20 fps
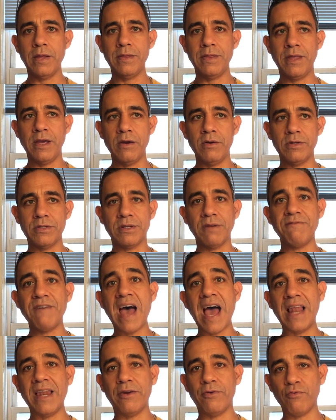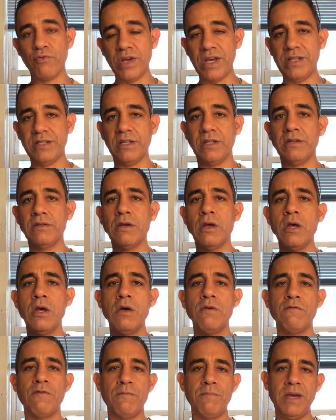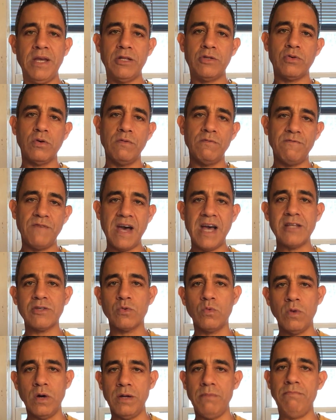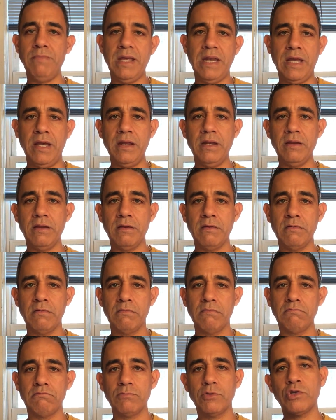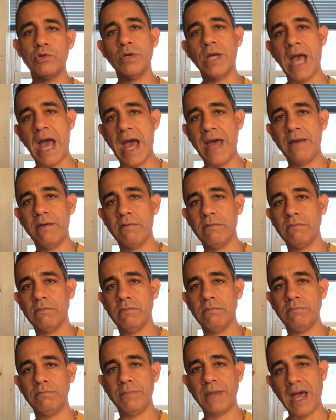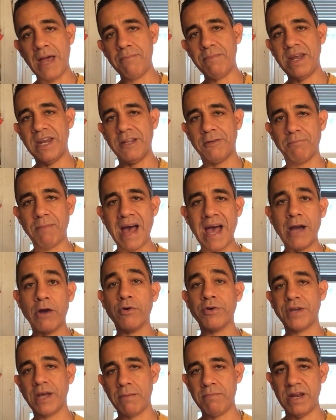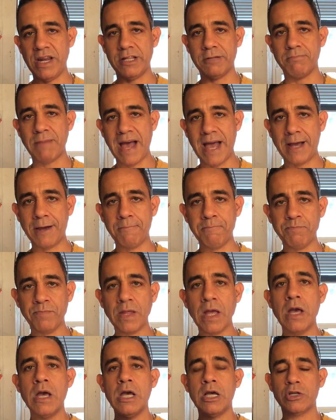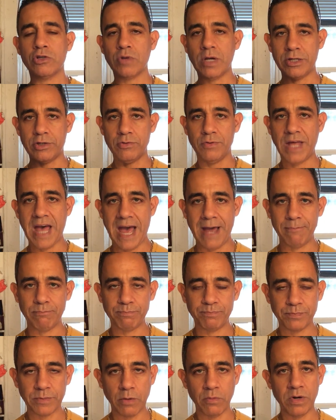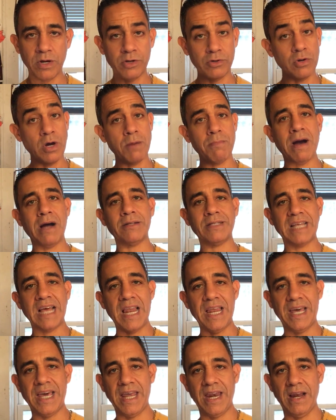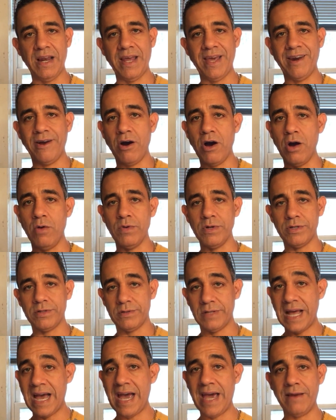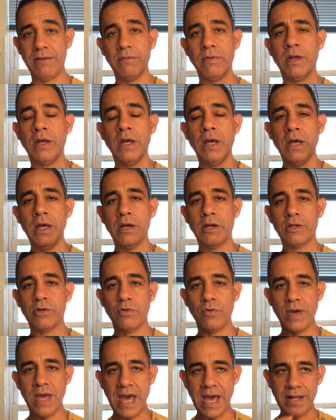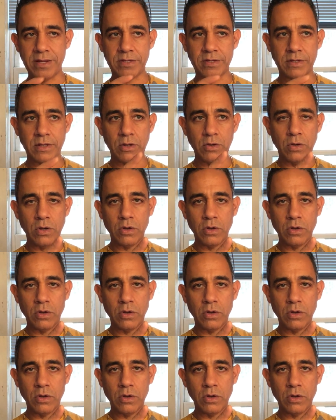there is a valid reason for me to invest 1 minute to get 9 minutes back or 10 minutes back. So I do that. We're going to talk about delegating later on, which that creates